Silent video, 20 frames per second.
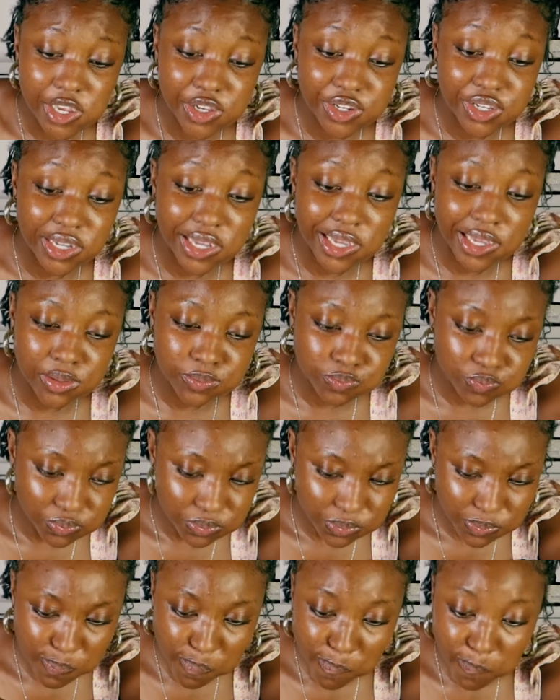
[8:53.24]
you digging?
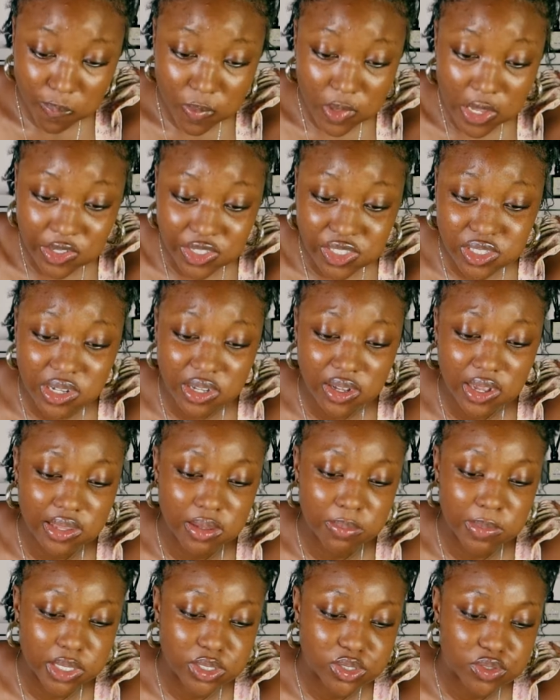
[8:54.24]
Just look at
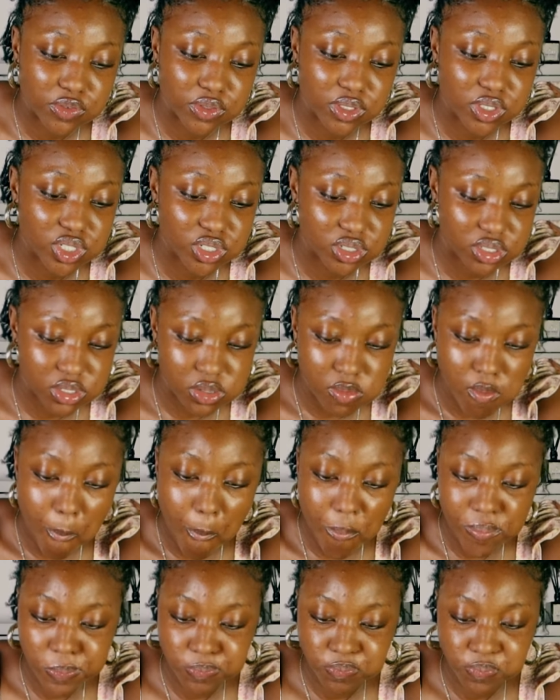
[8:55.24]
the amount of peaches,
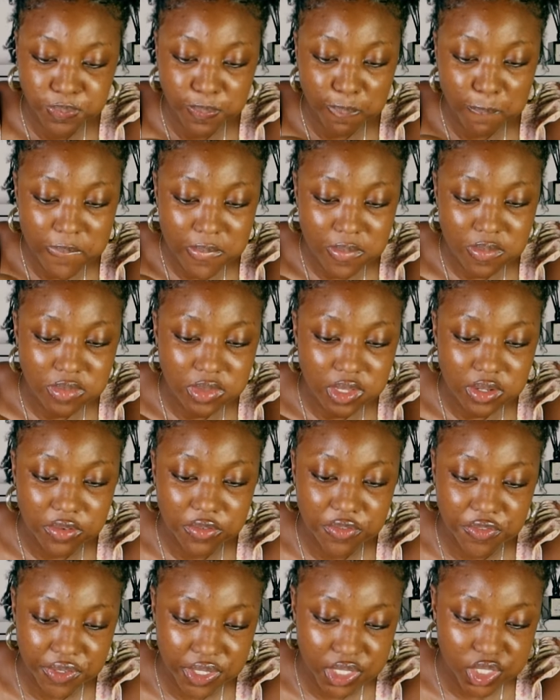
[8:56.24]

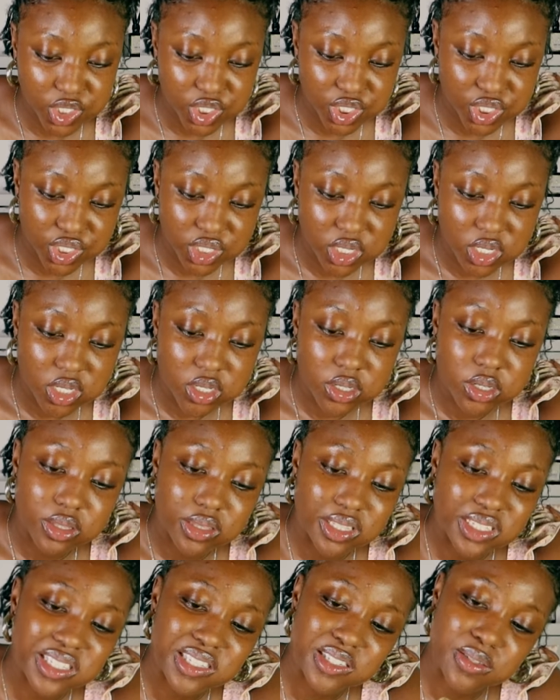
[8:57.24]
fish.
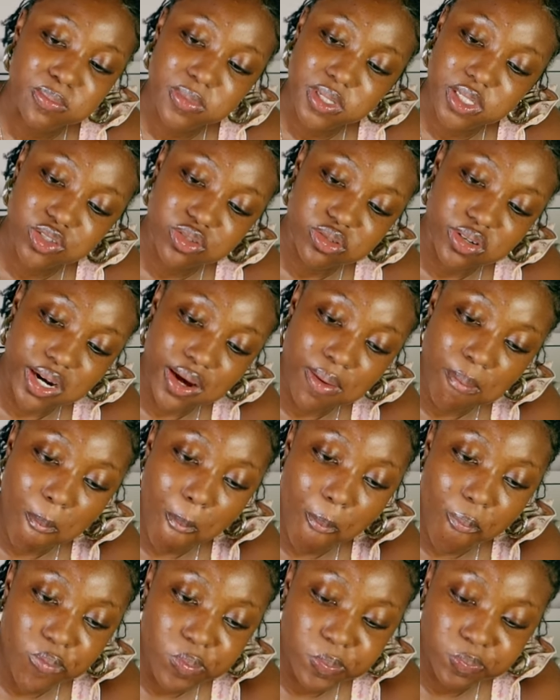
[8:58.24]
This is meat, right?
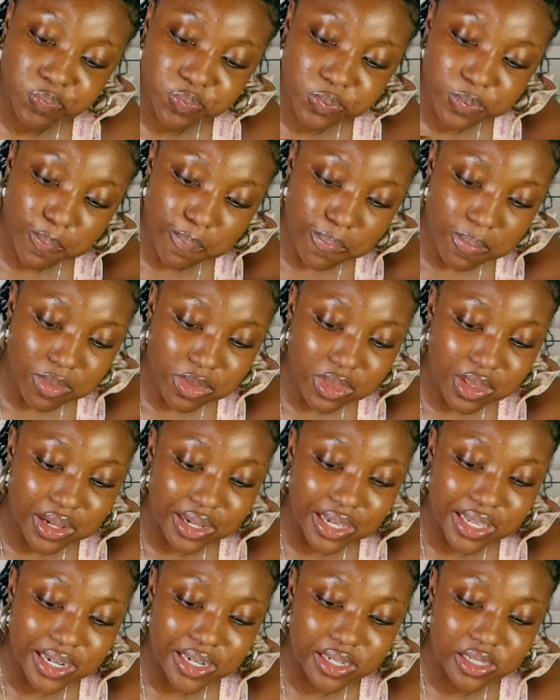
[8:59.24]

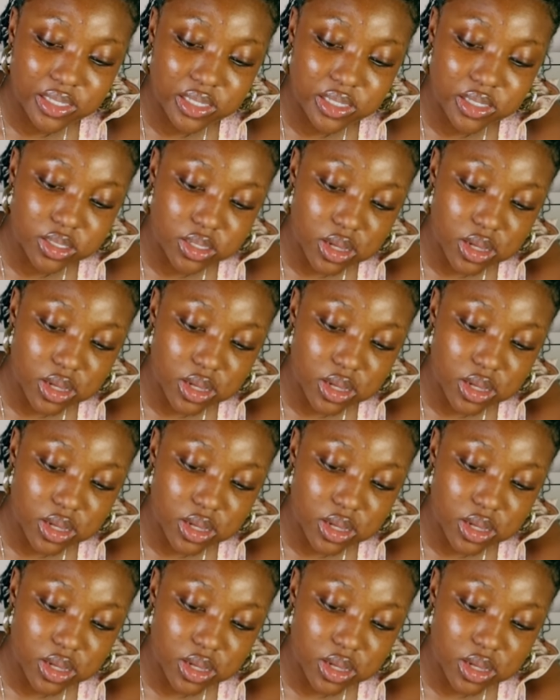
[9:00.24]
And then this